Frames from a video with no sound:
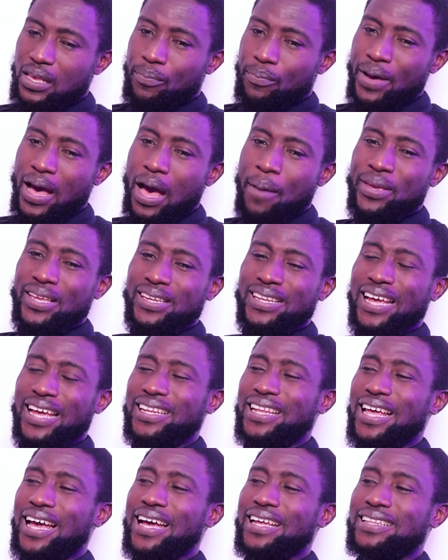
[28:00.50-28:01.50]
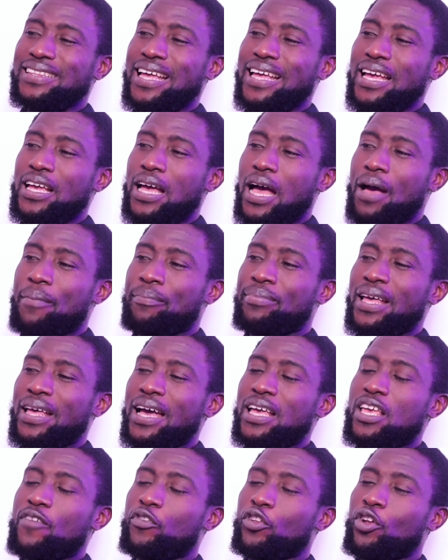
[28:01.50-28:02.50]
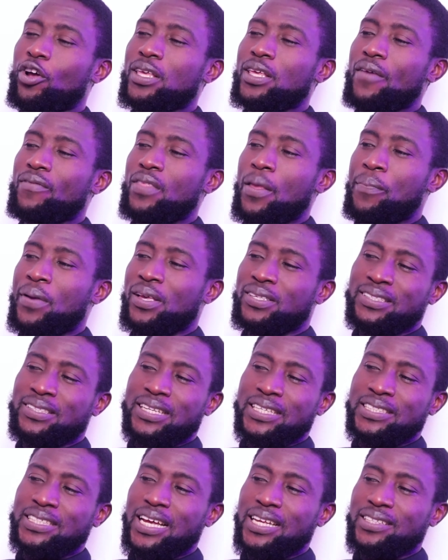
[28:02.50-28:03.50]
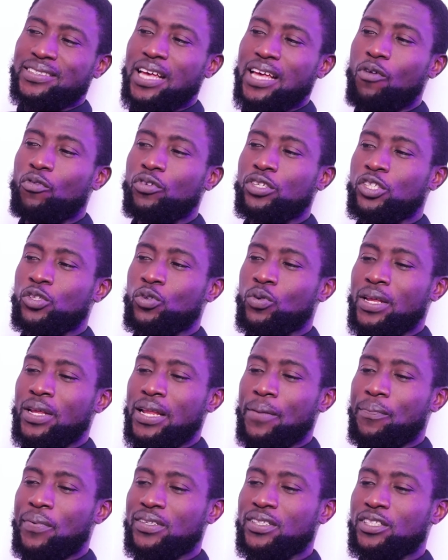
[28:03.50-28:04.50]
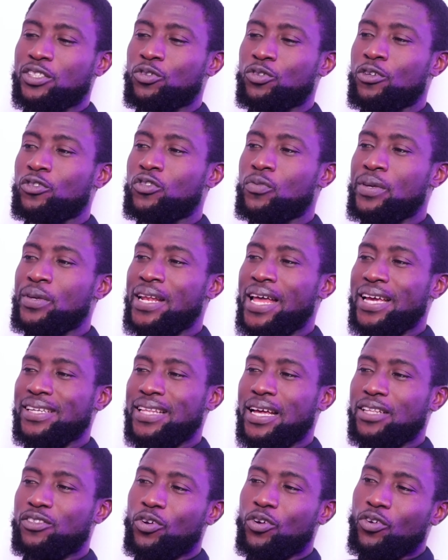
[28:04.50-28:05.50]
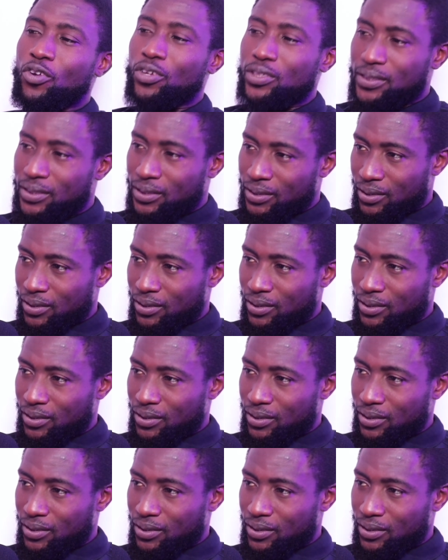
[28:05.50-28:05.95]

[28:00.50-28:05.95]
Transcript: But I mean, that if you don't give the person the chance, how would you know that the person is going to be like that or not?